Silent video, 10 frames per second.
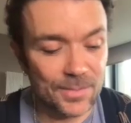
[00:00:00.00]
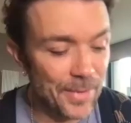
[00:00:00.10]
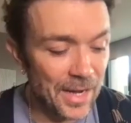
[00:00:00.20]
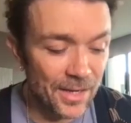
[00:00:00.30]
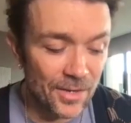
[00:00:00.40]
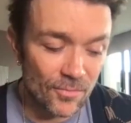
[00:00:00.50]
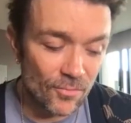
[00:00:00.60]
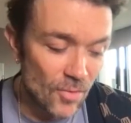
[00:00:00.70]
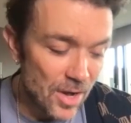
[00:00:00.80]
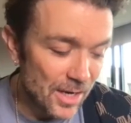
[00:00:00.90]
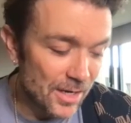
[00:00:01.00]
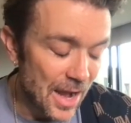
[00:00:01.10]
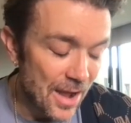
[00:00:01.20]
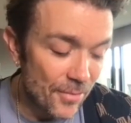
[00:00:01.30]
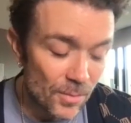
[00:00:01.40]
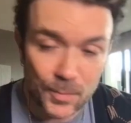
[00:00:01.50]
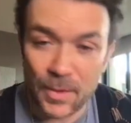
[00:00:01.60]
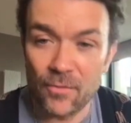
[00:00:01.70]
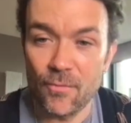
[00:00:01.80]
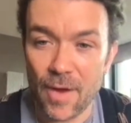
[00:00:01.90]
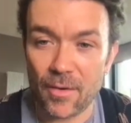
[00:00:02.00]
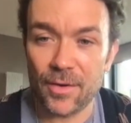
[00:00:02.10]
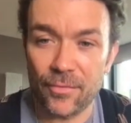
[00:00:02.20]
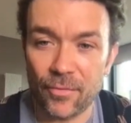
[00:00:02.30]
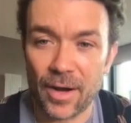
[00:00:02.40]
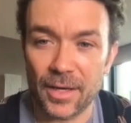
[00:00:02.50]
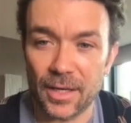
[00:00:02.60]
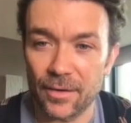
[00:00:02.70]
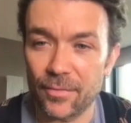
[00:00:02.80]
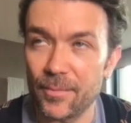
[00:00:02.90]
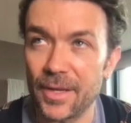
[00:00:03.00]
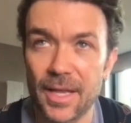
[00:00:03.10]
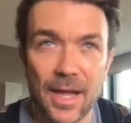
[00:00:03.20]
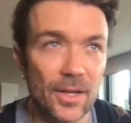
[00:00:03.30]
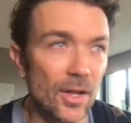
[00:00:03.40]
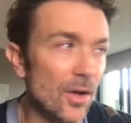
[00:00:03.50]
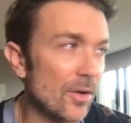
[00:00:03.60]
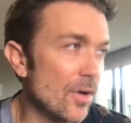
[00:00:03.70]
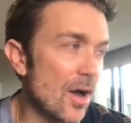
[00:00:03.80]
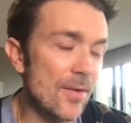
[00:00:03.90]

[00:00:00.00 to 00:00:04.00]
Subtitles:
been real. Everyone's been very friendly from the get-go,